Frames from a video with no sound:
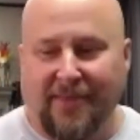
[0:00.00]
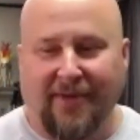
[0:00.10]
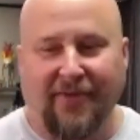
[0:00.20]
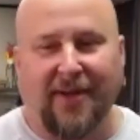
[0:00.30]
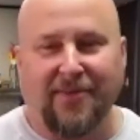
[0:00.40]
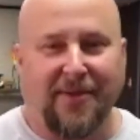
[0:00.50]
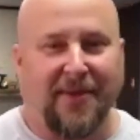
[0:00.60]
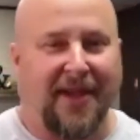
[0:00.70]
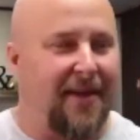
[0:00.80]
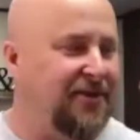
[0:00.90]
Every time something
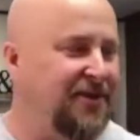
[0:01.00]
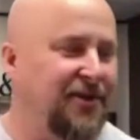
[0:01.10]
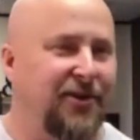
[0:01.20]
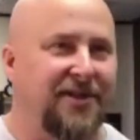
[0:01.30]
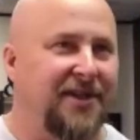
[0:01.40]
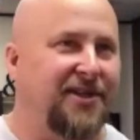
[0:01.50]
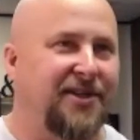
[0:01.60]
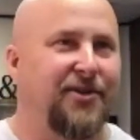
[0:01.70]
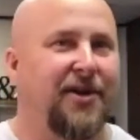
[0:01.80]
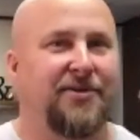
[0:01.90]
happens on a transaction
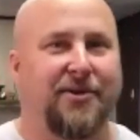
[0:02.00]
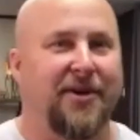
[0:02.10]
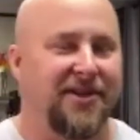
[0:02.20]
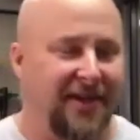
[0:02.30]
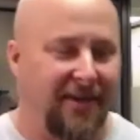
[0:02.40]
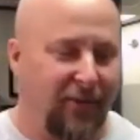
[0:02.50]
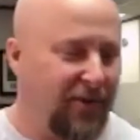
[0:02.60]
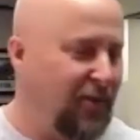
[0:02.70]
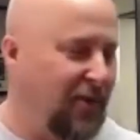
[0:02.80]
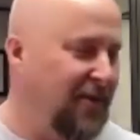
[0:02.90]
that drives her crazy, I'm going
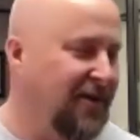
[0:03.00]
to Walmart.